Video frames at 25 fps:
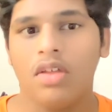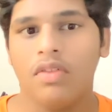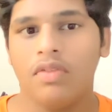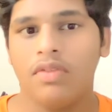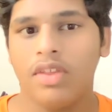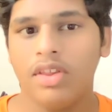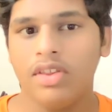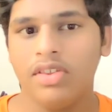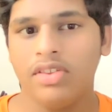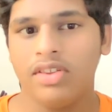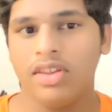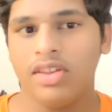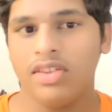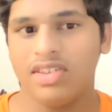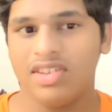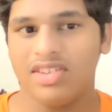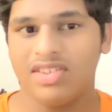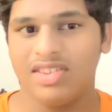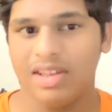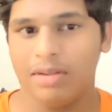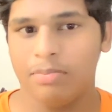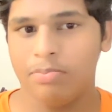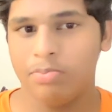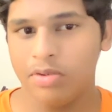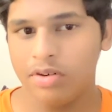This is a
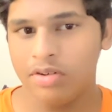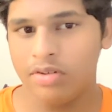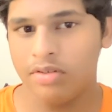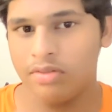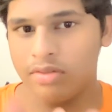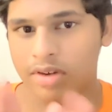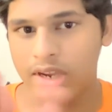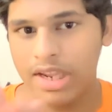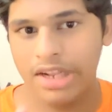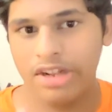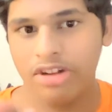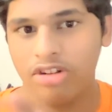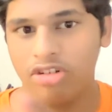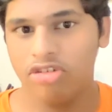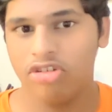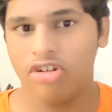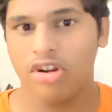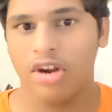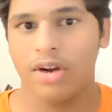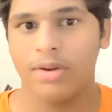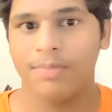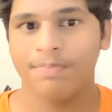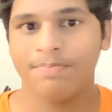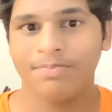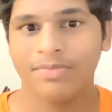separate range
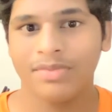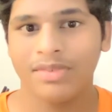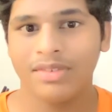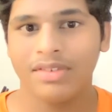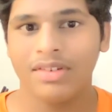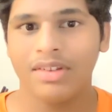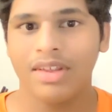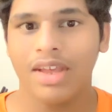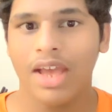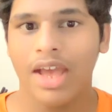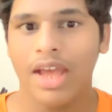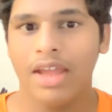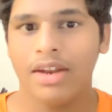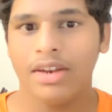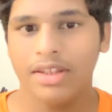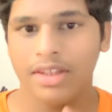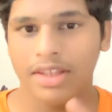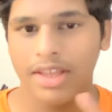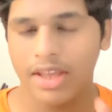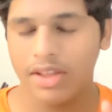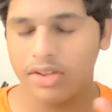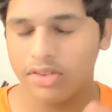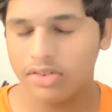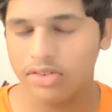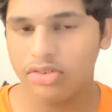chart. And
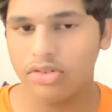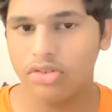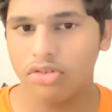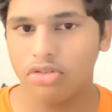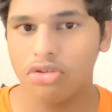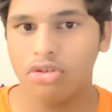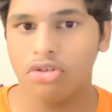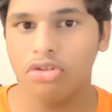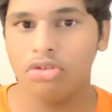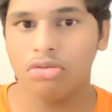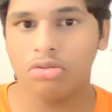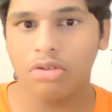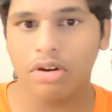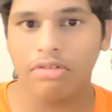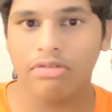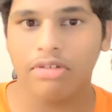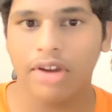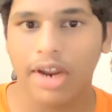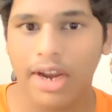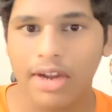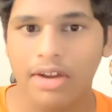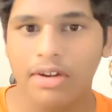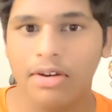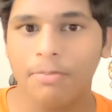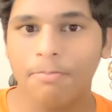yes, you are
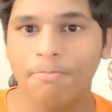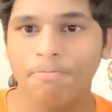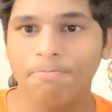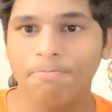right.